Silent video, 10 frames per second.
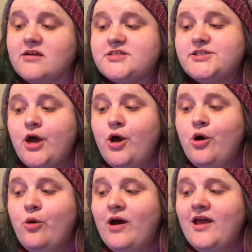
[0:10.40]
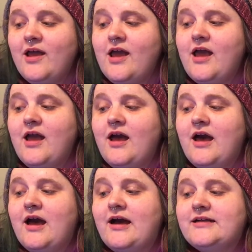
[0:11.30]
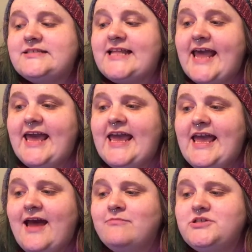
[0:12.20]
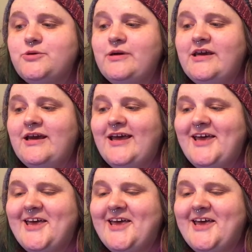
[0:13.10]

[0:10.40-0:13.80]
So today I'm doing,